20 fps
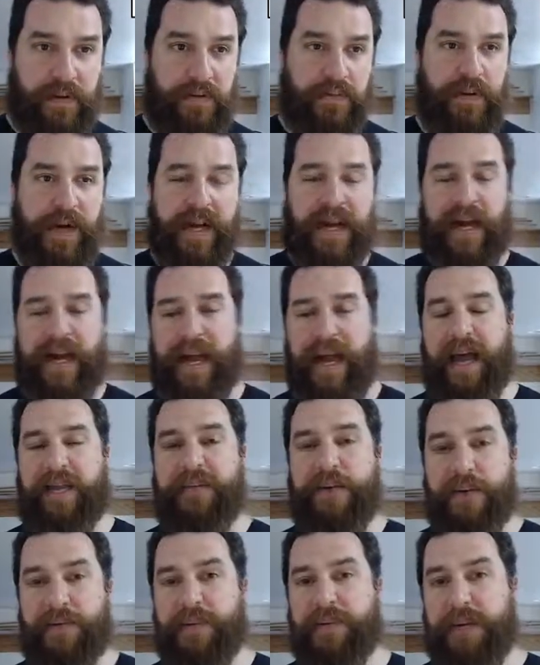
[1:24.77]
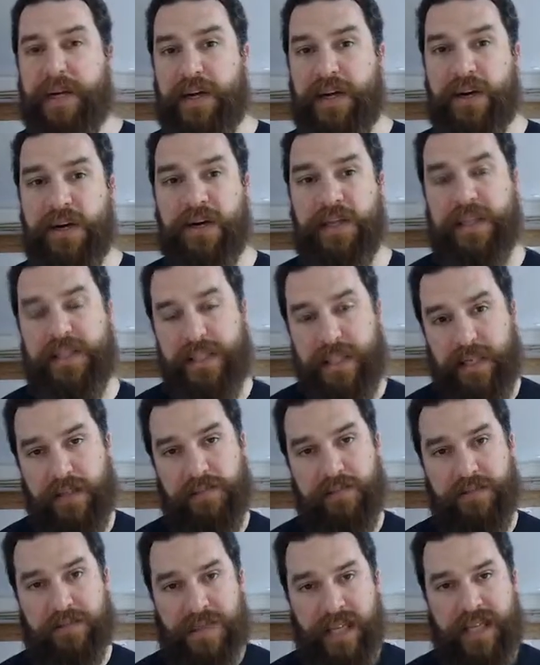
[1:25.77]
I have hope in my heart, because
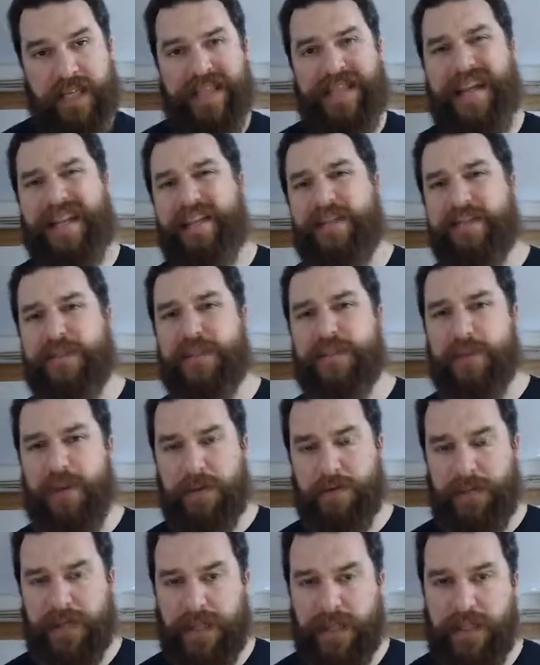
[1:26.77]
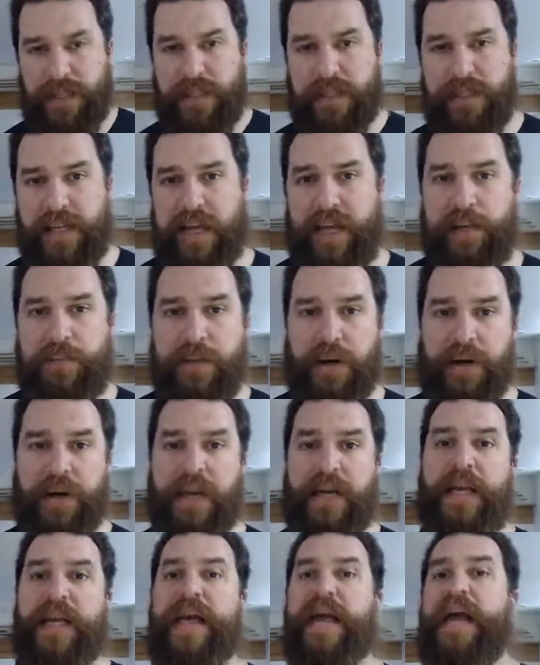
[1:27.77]
not the first part, but the second part.
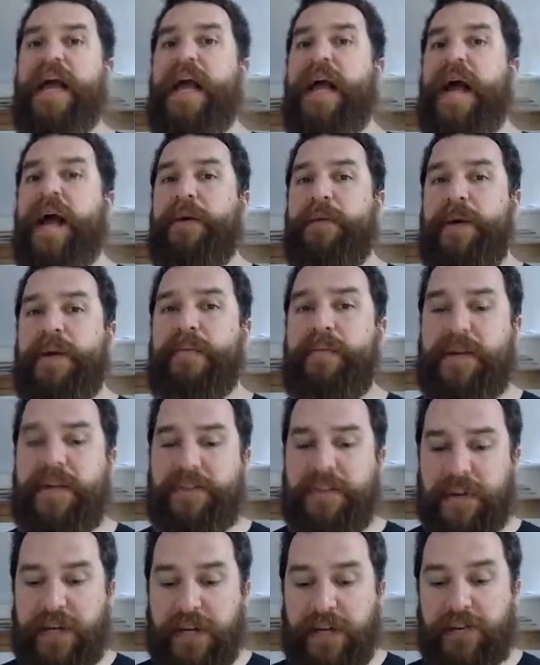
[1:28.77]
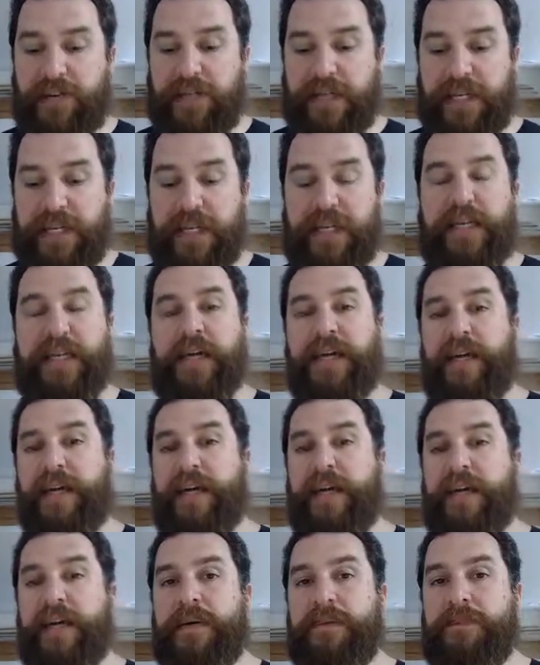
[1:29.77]
I recommend, if you're interested
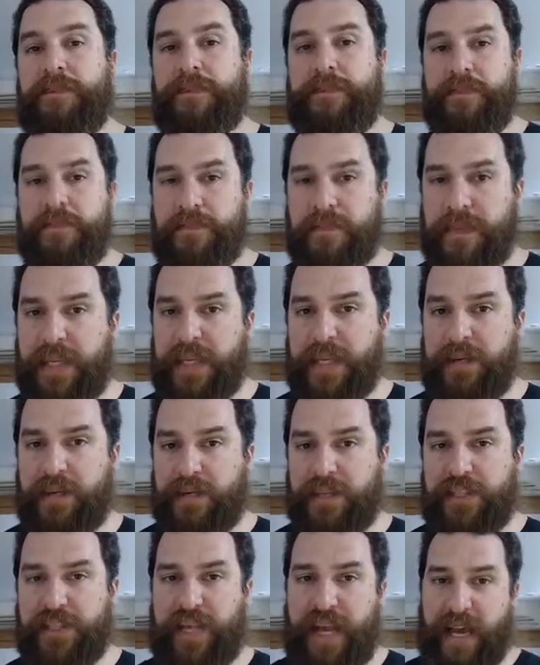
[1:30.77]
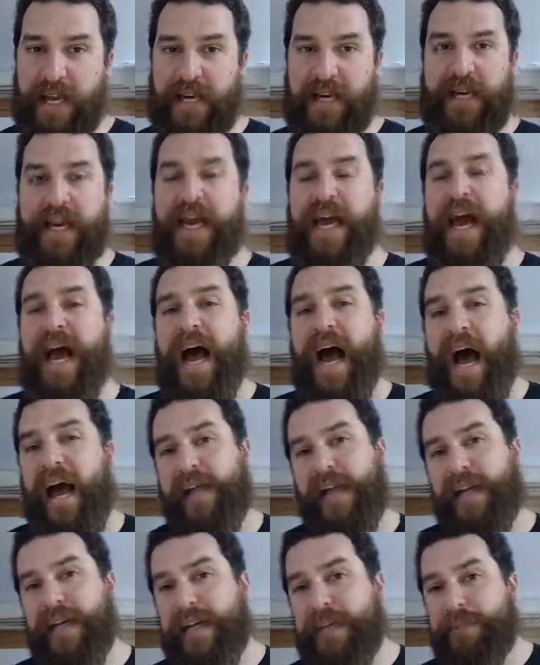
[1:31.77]
in Christianity,
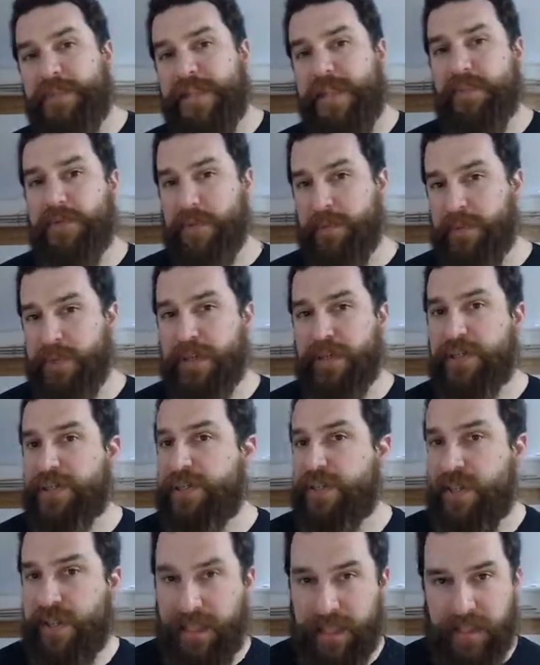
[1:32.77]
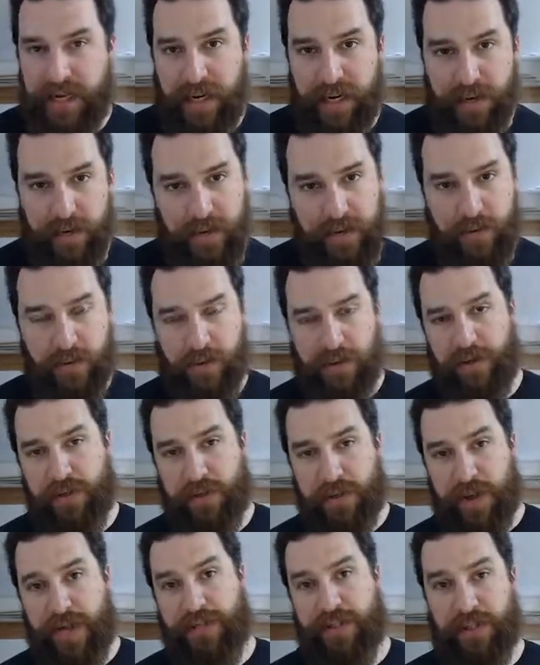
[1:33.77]
I name several books in there in order
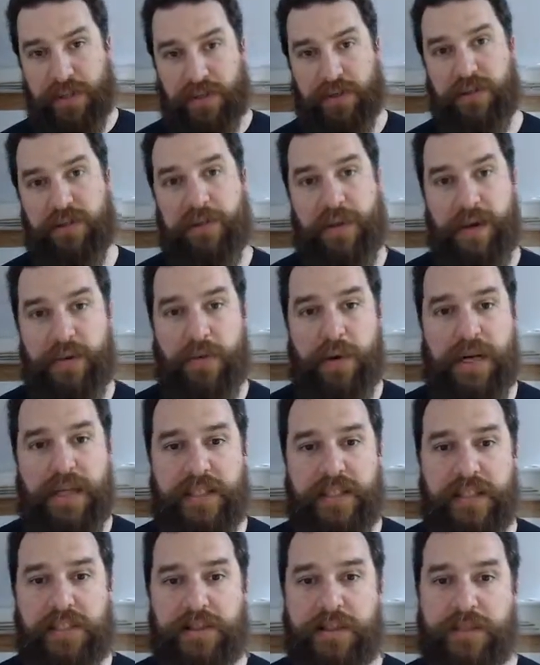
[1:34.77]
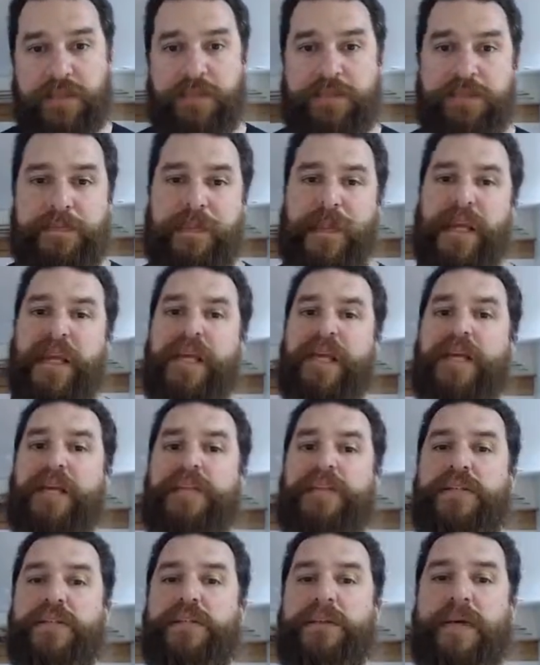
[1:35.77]
to actually learn about why is it true.
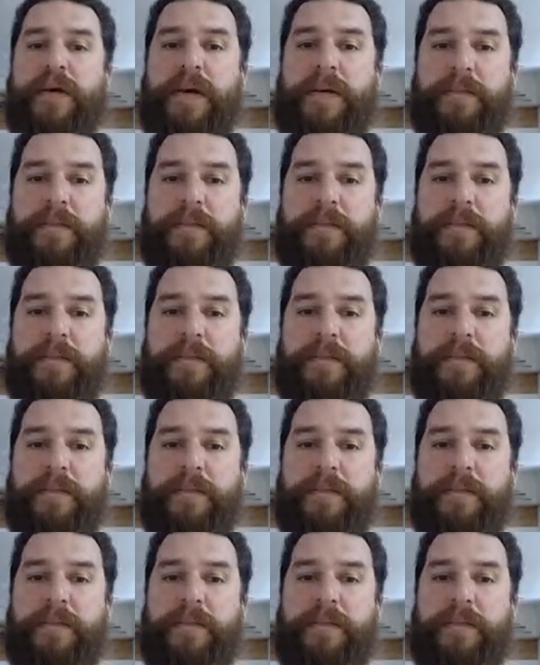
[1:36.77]
So,